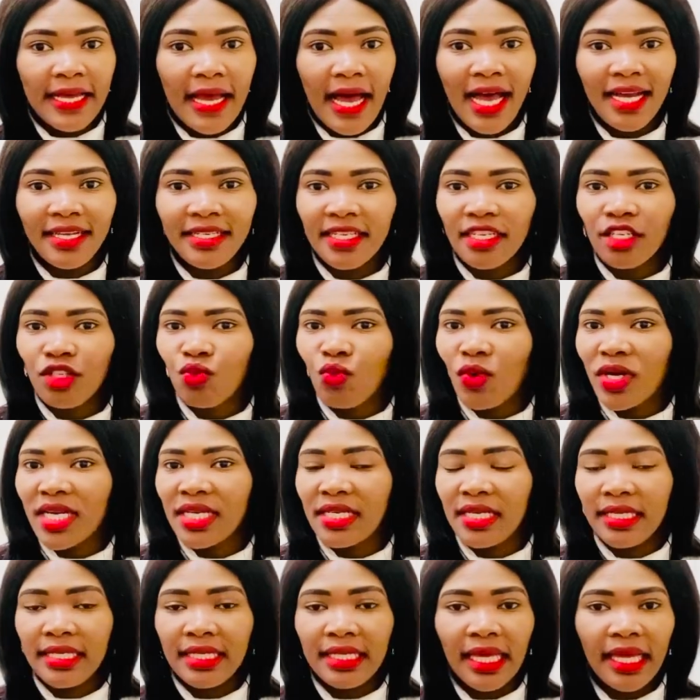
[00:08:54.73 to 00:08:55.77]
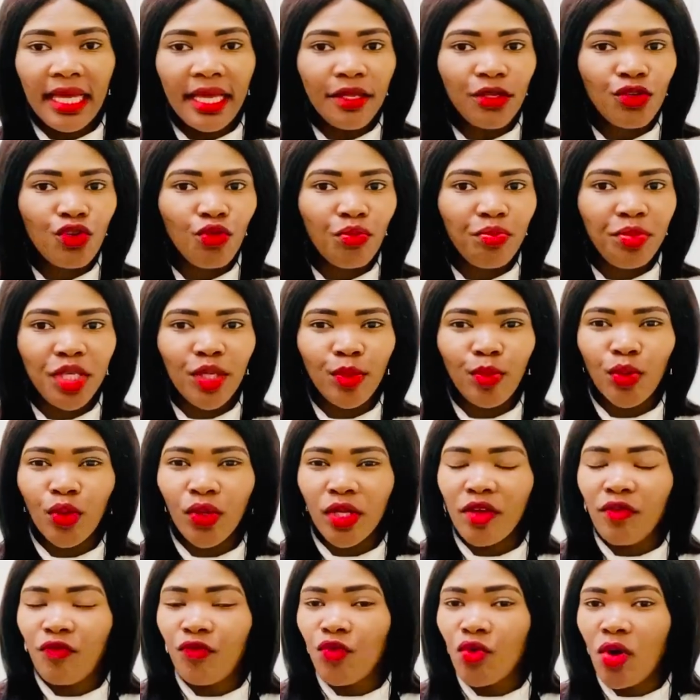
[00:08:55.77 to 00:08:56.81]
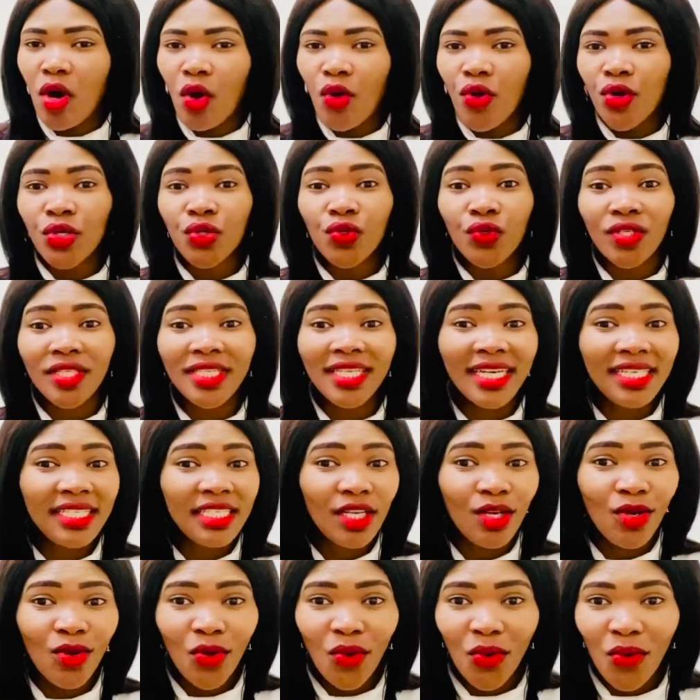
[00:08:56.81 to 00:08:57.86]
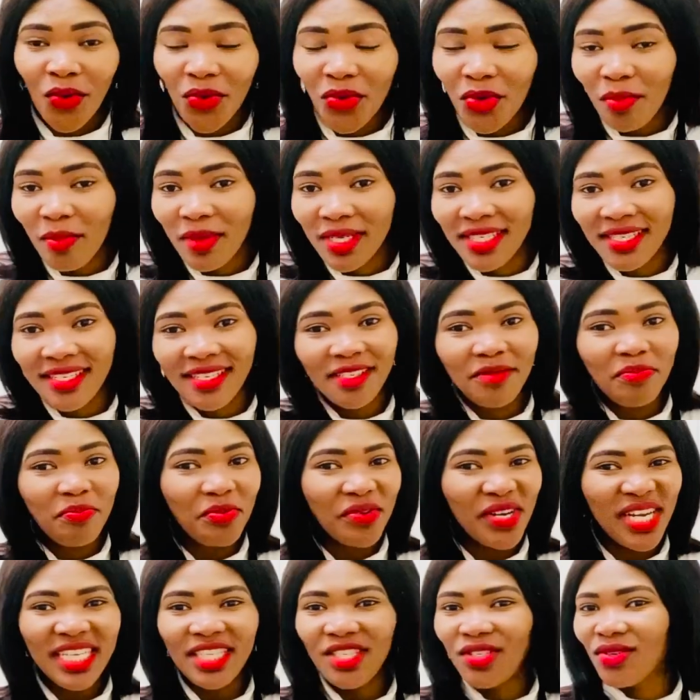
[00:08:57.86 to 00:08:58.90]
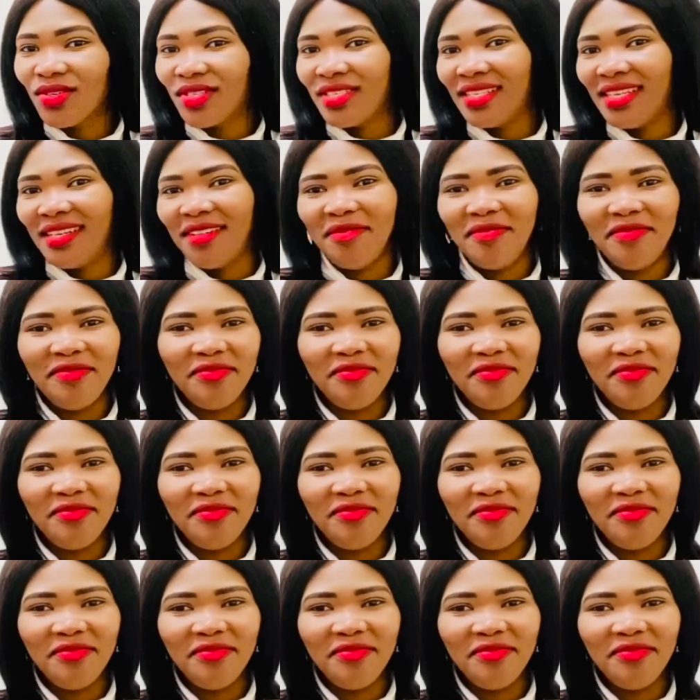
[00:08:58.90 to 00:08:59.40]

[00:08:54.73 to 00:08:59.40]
I just want to say to people, if you are going to study law, you must just brace yourself.